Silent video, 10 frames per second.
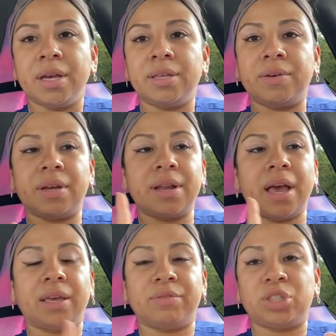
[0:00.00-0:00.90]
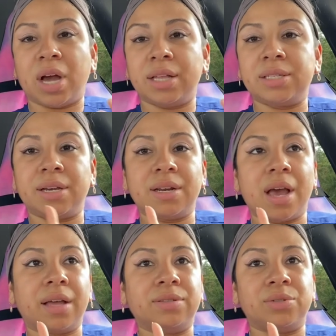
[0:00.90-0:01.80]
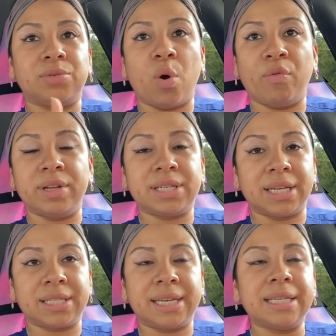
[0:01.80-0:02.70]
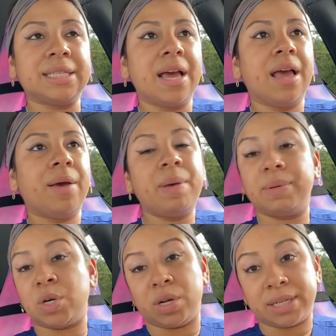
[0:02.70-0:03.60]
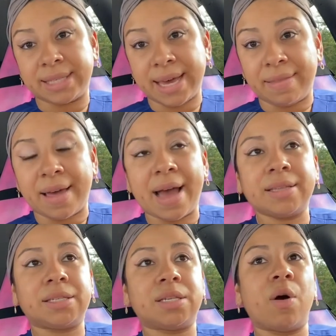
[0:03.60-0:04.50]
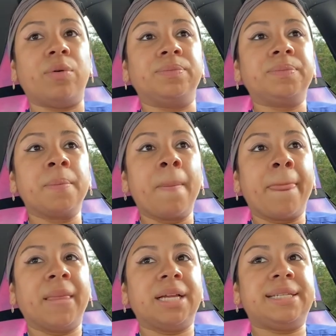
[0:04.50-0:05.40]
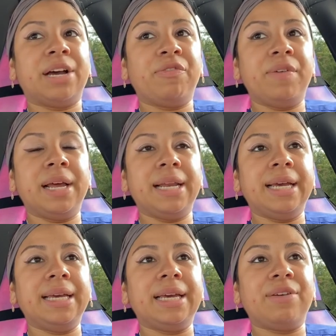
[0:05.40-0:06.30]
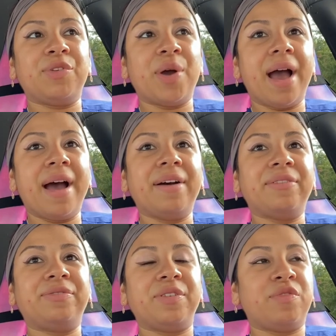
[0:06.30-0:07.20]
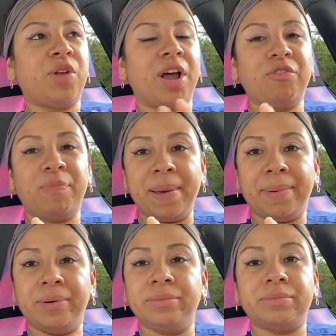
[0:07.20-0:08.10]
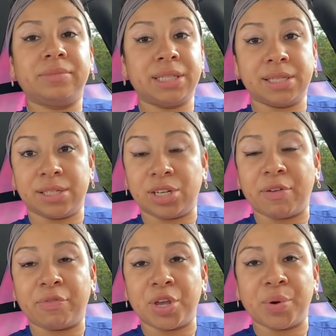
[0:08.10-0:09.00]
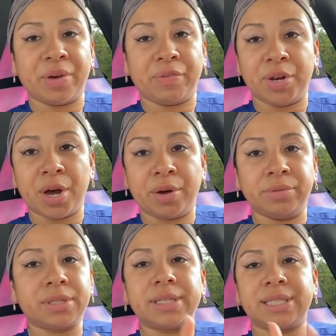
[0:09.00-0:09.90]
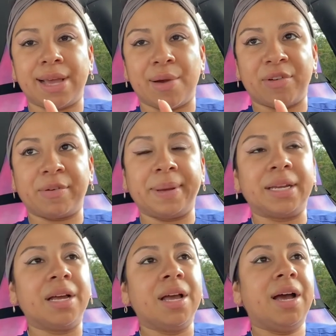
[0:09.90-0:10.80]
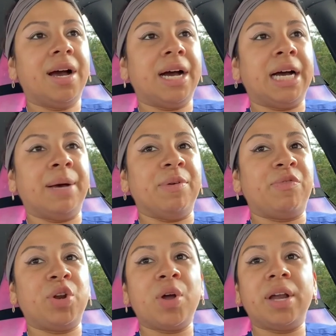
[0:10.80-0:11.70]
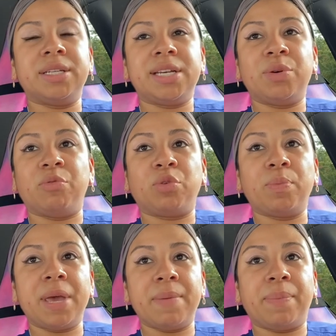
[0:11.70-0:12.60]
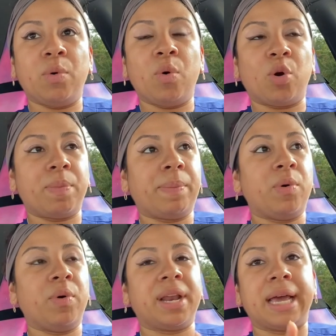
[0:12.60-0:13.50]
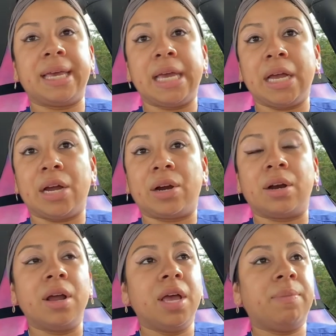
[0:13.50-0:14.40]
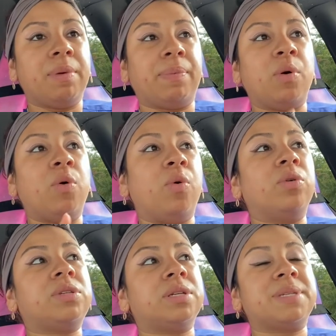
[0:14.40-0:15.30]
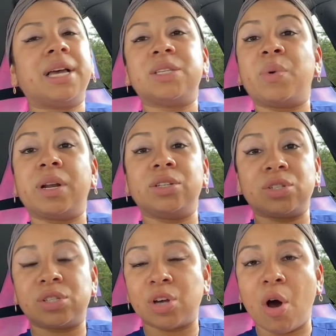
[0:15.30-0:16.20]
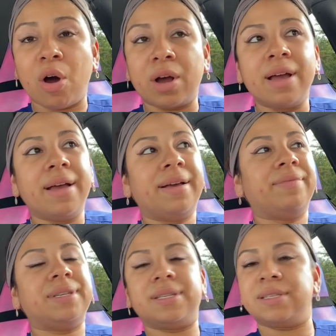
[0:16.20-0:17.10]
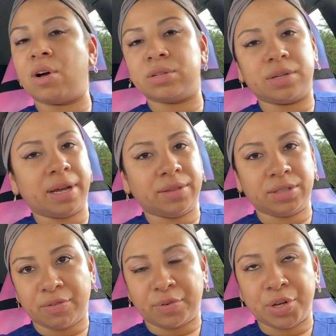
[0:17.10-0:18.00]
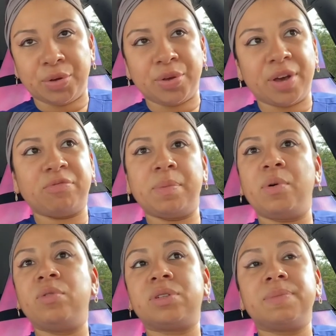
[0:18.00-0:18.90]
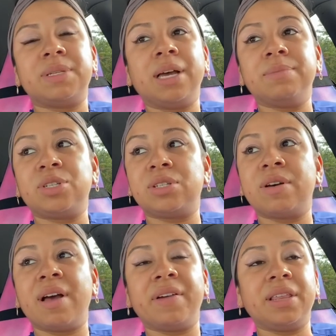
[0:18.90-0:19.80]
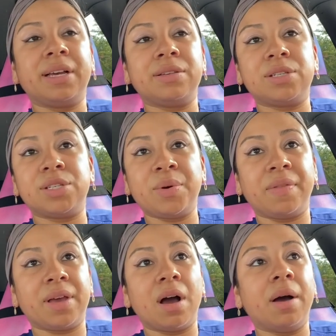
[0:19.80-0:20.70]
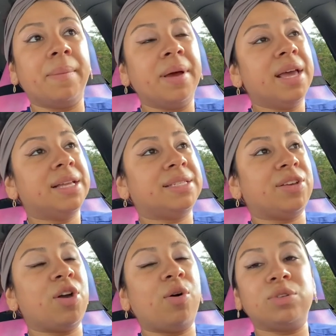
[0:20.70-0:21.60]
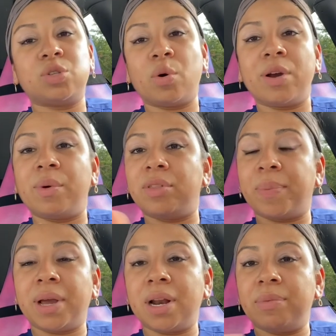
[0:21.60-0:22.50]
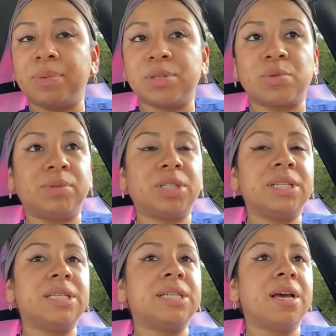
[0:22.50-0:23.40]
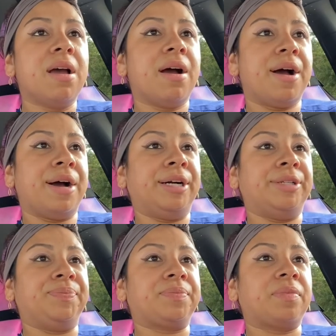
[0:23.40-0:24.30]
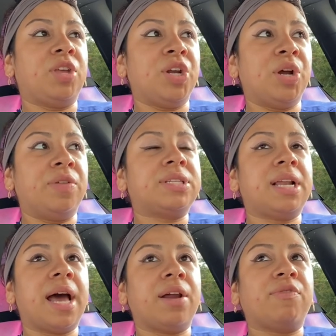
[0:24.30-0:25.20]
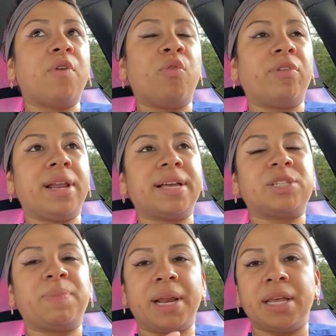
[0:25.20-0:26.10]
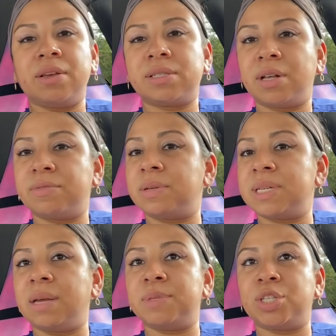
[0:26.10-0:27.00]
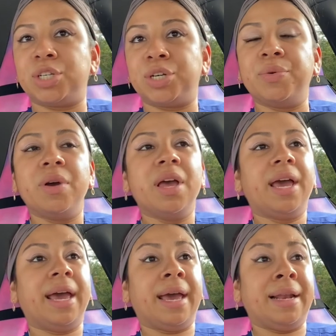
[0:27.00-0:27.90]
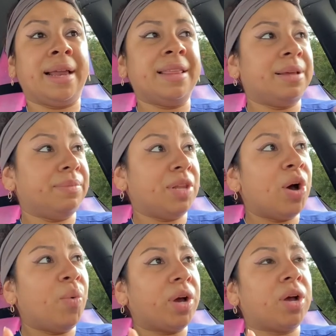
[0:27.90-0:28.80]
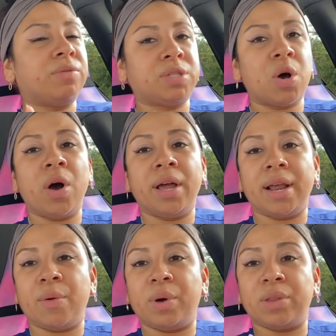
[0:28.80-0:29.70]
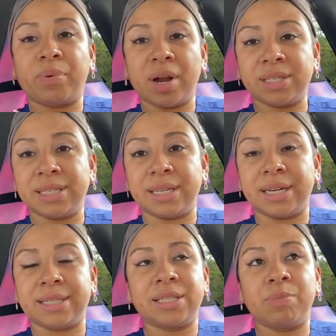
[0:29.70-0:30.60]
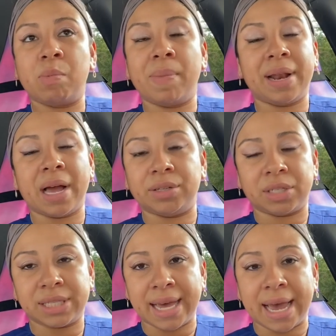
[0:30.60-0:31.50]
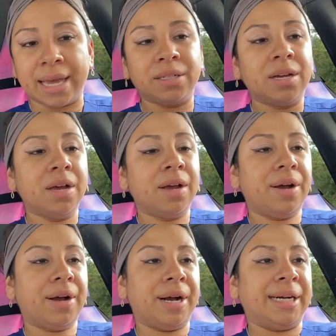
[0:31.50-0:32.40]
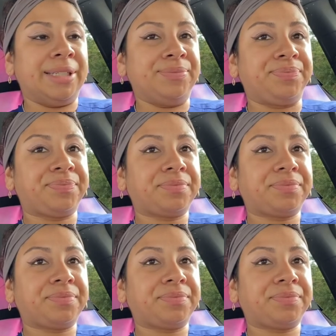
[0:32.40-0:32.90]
You cannot give shots. You cannot do COVID testings. People don't understand that. So, definitely if you have if you love people this is the job for you if you don't stay away from it um, if you don't know how to deal with rude people or people who cannot hear people who sometimes want to just talk this is also not the job for you you have people who sometimes just don't have anything else to do and they come tell your whole story while they're picking up the prescriptions um, you know there's a lot of overly explaining yourself sometimes too and letting them know what goes on and what process it is and some people may not understand um,